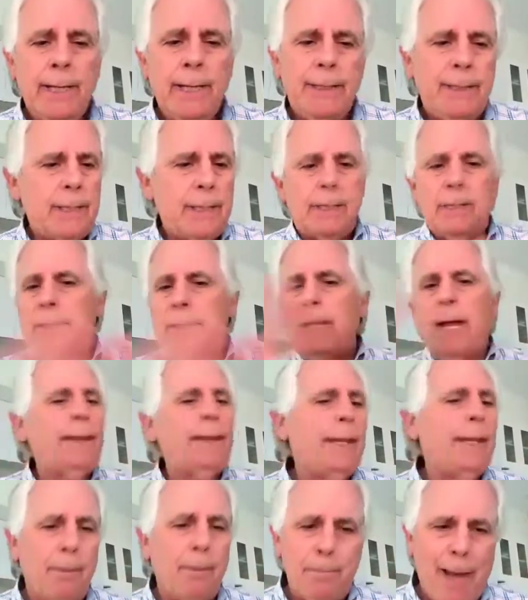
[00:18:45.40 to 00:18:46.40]
Just
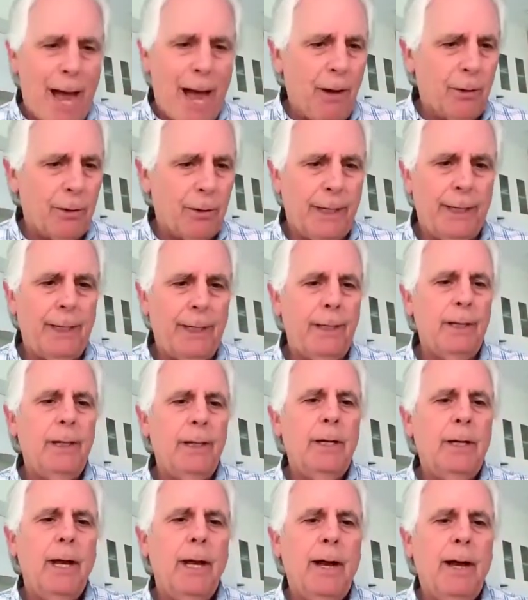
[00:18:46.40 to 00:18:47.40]
nothing about it
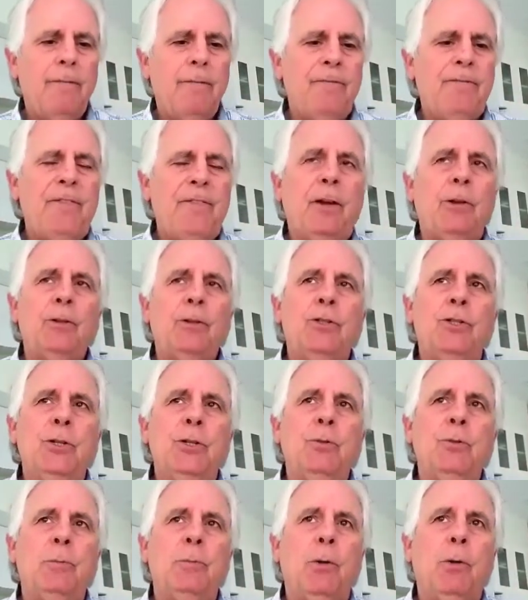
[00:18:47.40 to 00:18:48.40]
felt
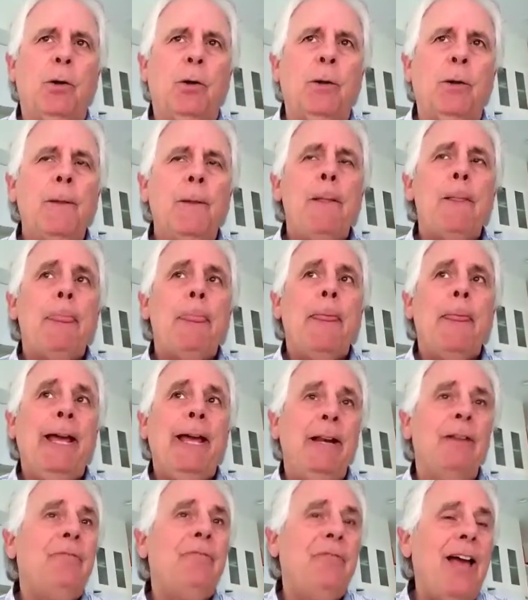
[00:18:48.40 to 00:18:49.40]
doable.
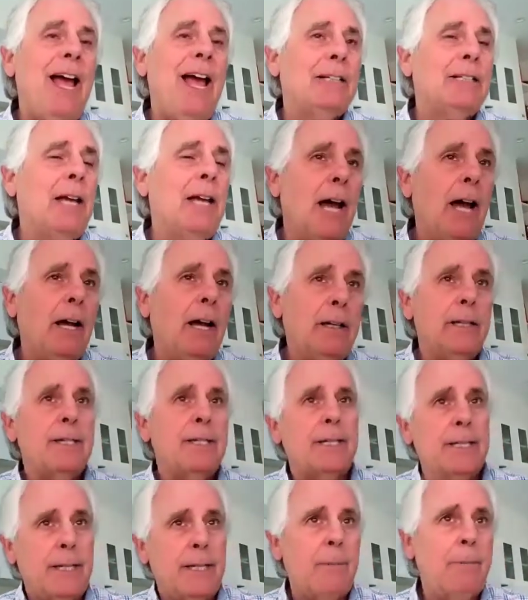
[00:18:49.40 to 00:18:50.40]
And in fact, I'm going to
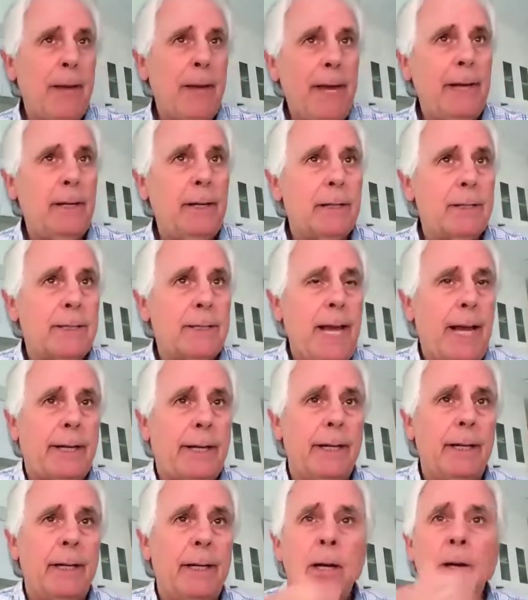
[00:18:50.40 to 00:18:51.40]
skip ahead a
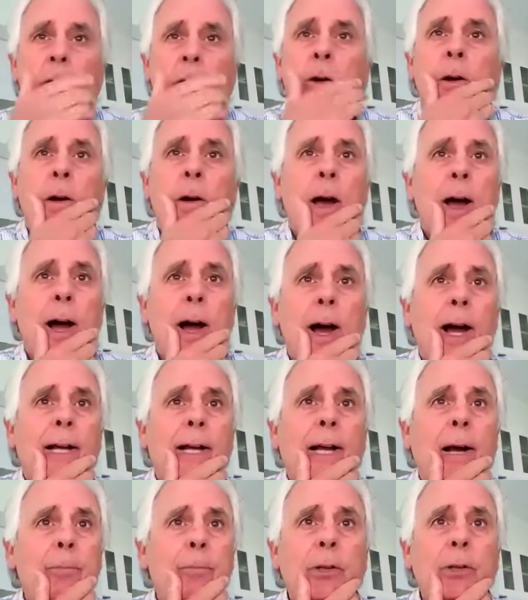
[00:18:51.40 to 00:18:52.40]
second. A
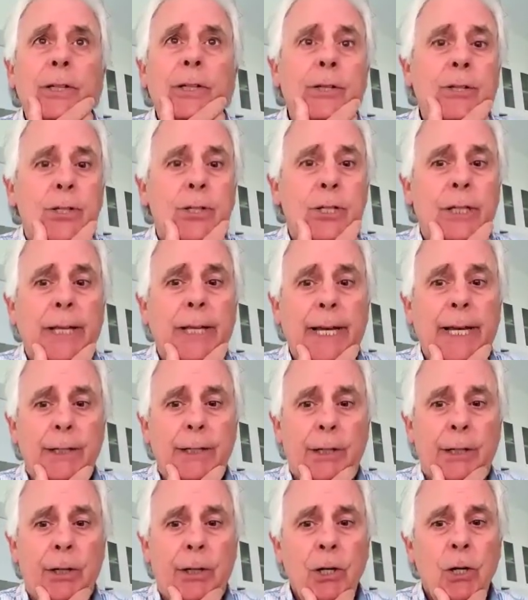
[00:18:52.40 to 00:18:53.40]
couple of years
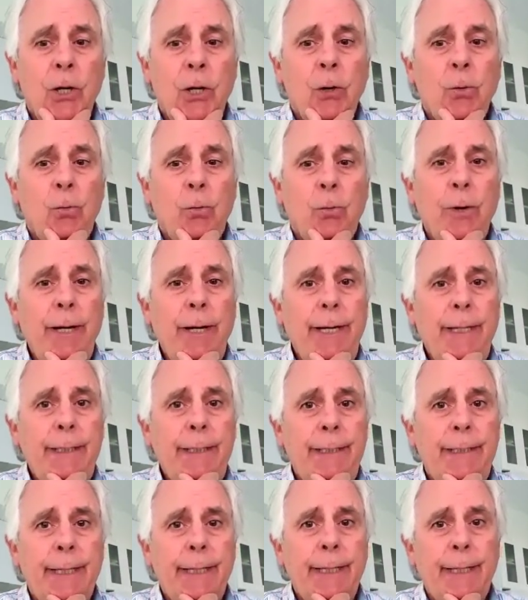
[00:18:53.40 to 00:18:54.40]
later, we
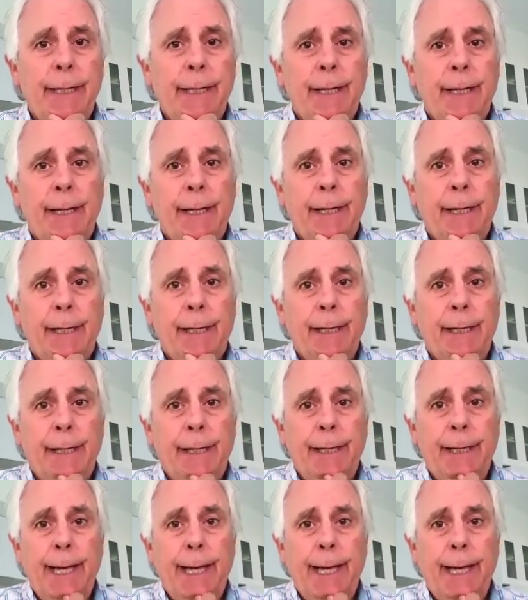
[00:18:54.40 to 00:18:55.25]
did a